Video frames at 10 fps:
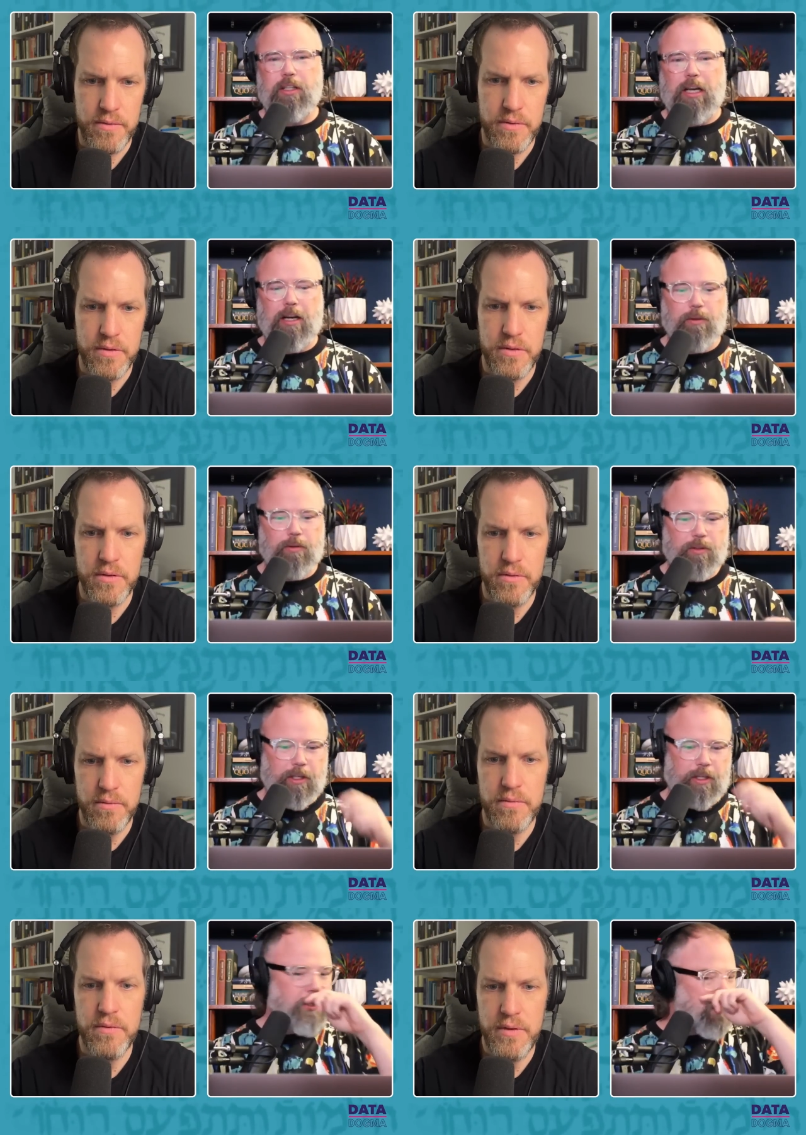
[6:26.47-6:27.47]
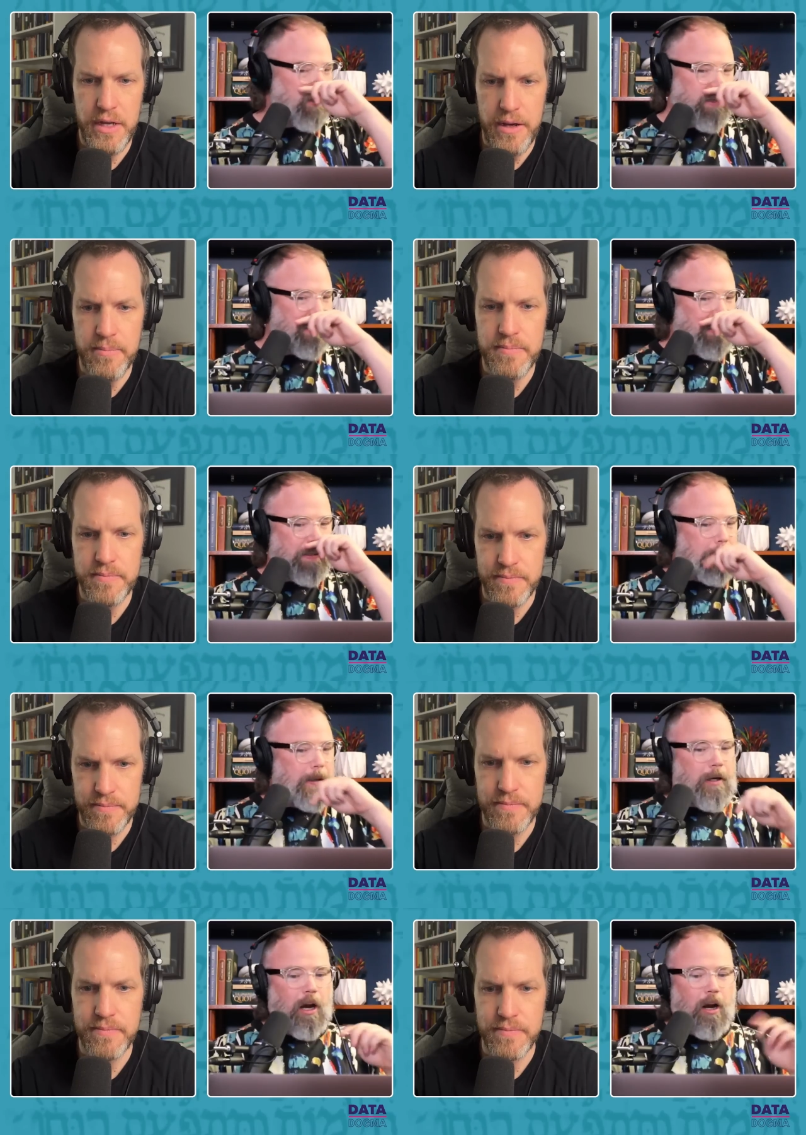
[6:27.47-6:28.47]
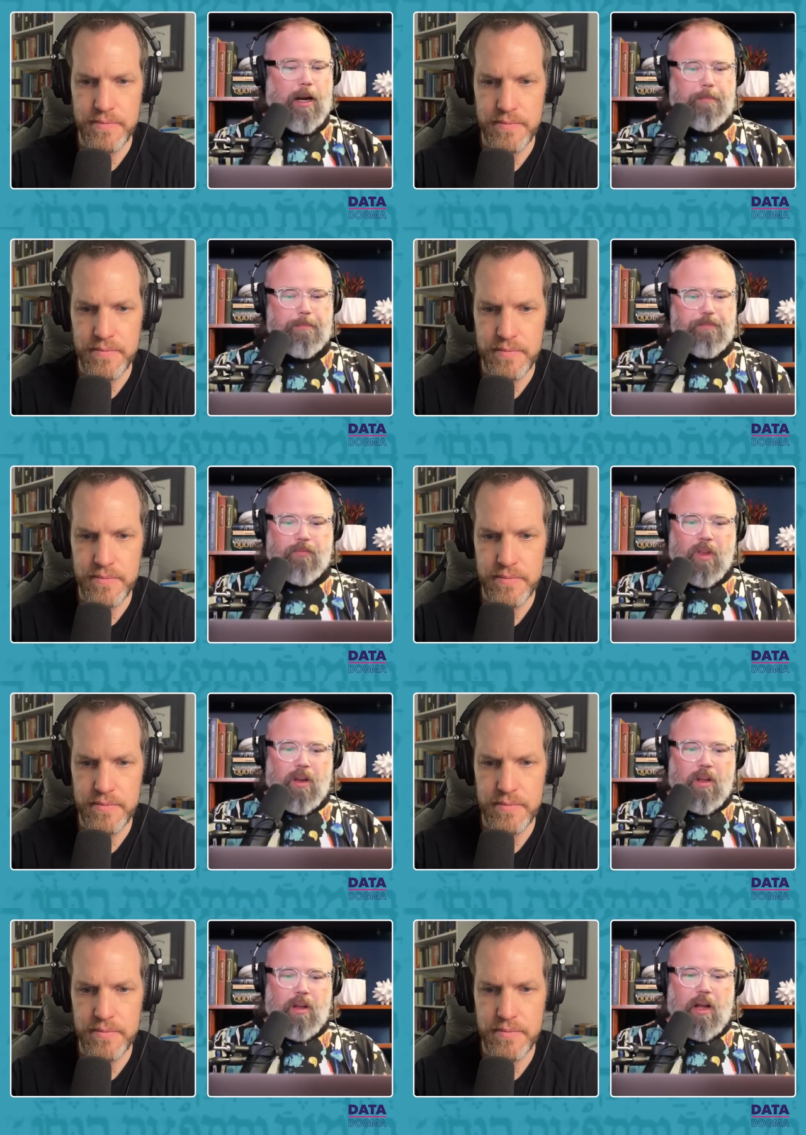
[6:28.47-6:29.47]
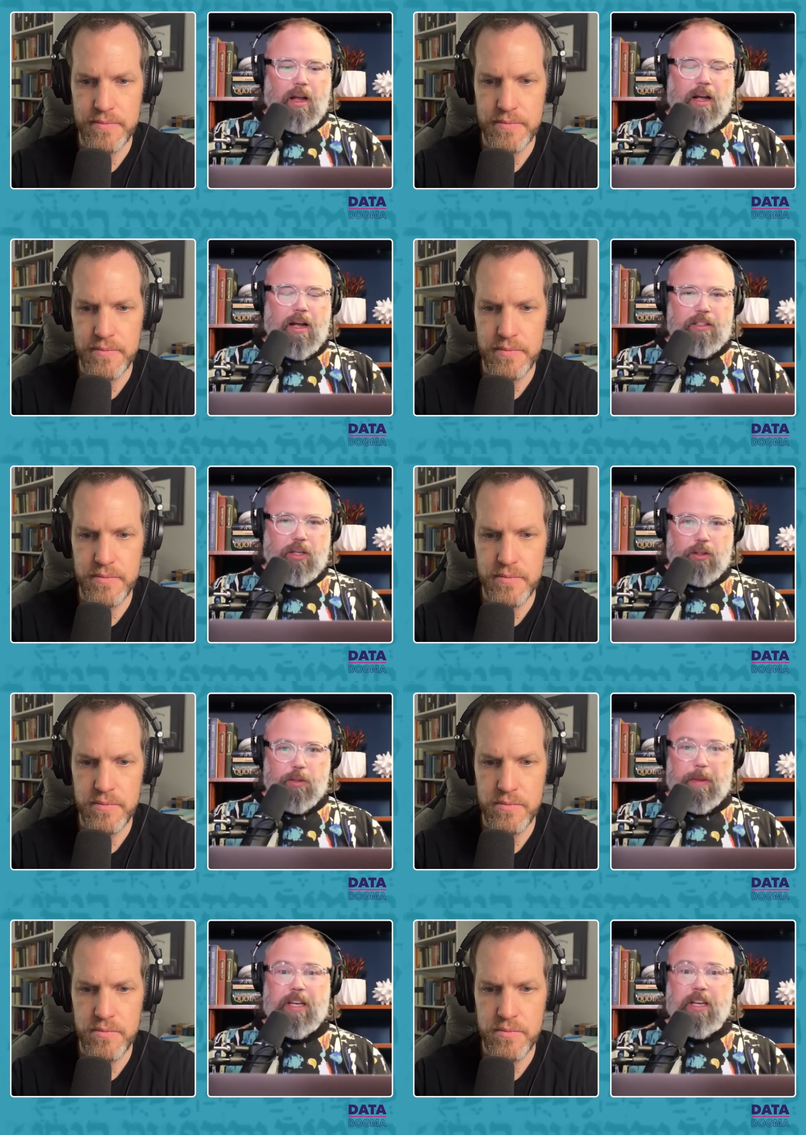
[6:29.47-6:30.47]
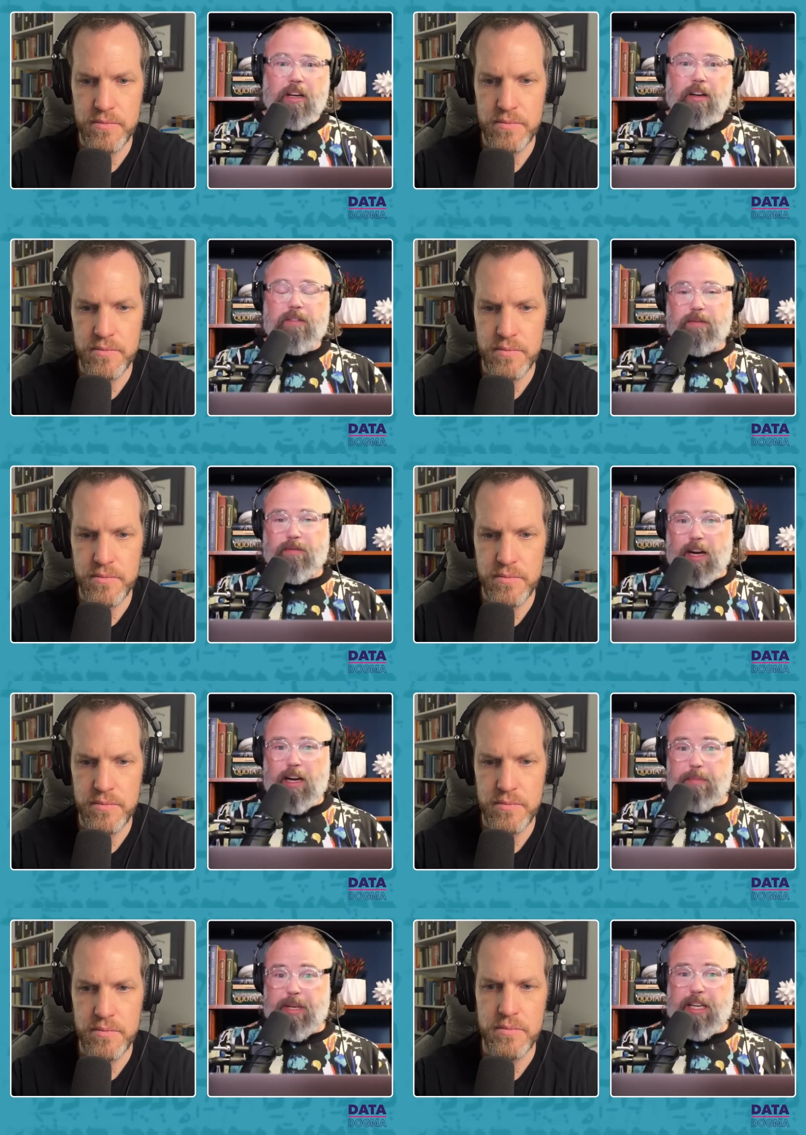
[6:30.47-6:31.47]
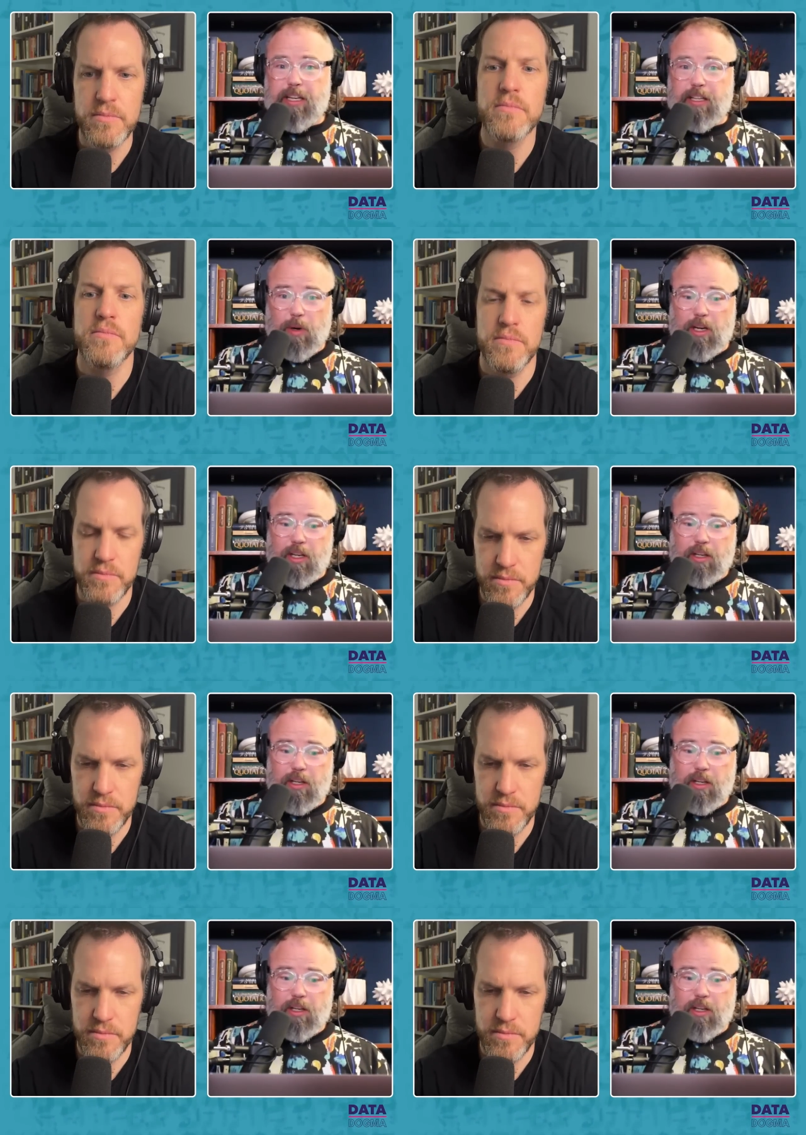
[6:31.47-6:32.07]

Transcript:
Speaker 1: the clouds or anything. Yeah. All right. Uh, so speaking of divine beings walking